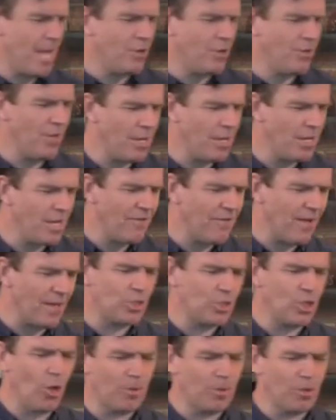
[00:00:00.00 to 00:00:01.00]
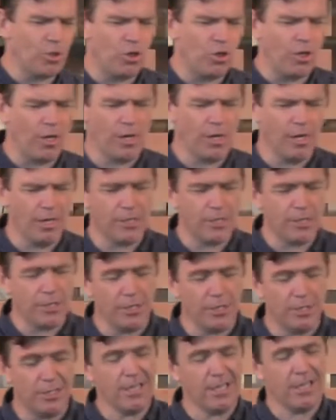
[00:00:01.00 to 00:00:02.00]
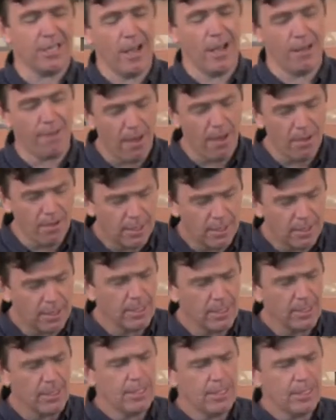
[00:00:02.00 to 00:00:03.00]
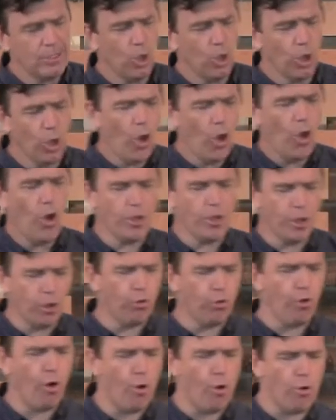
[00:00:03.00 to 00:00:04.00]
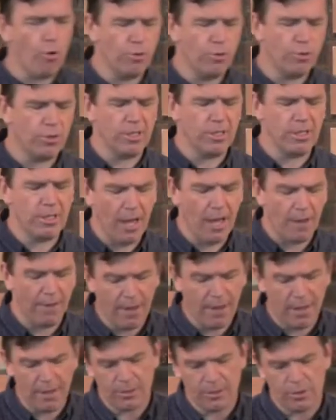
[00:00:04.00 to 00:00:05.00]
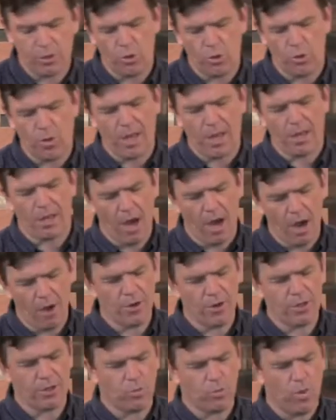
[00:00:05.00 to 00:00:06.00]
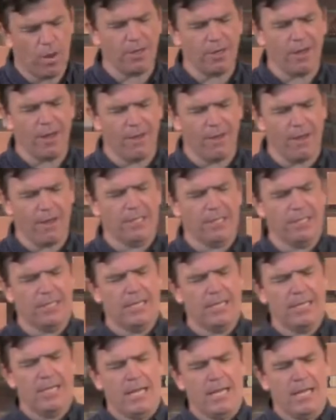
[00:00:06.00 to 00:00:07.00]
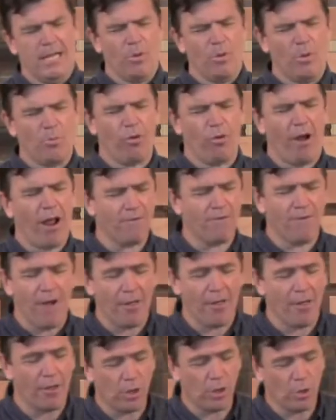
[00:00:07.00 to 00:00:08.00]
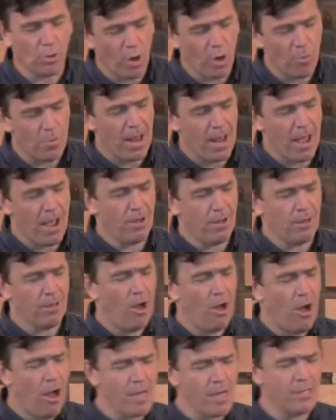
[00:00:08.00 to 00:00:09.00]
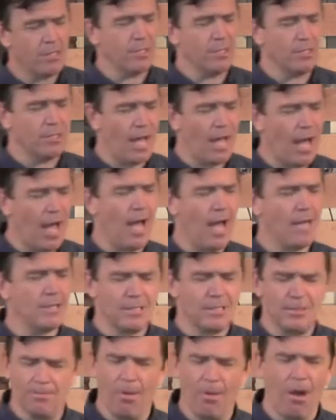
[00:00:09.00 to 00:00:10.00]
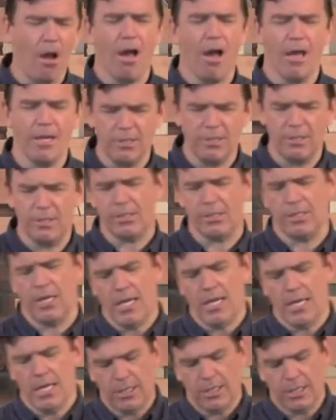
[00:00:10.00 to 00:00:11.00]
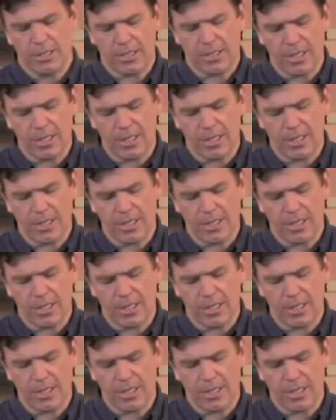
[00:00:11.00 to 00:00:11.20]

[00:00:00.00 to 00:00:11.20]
you that you give us the opportunity to listen together, to learn and grow together, to encourage one another. We pray, Father, that you would open our eyes and hearts and minds to see